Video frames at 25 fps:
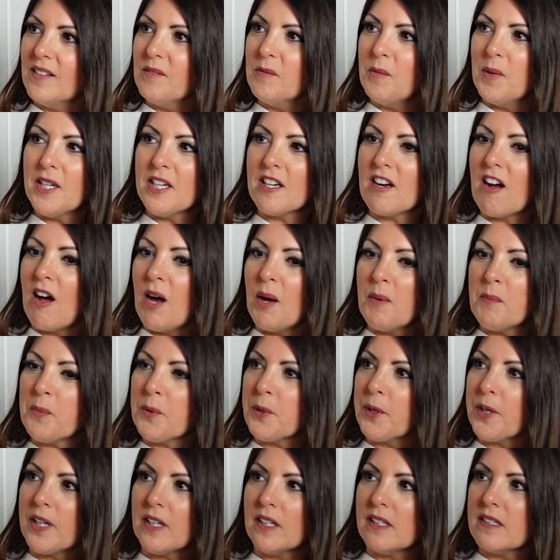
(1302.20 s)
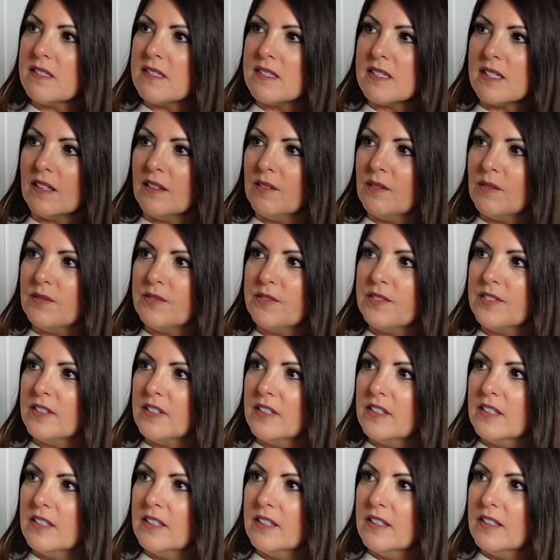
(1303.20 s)
What a comprehensive
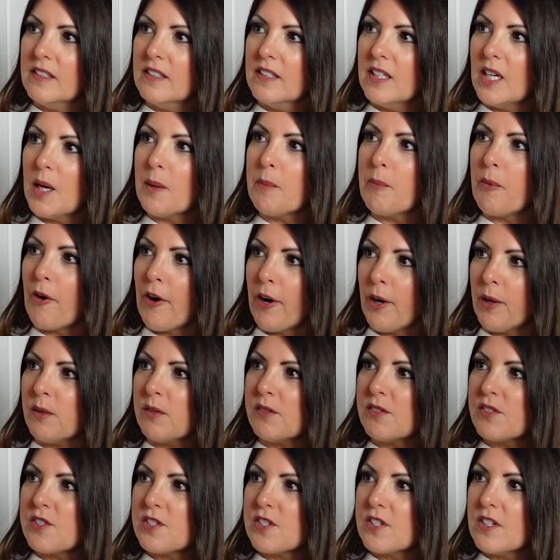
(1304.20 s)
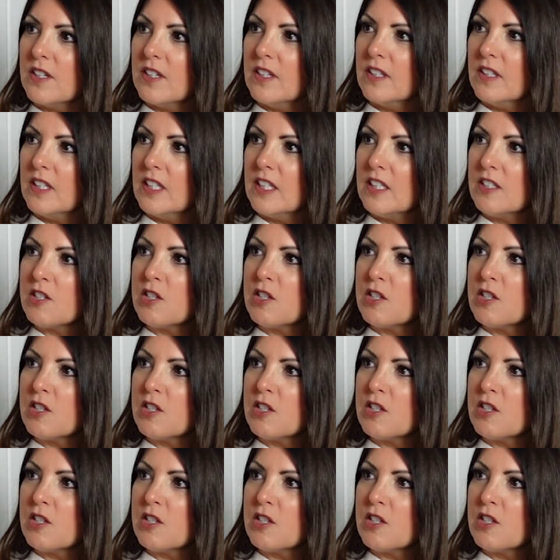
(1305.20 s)
approach mm.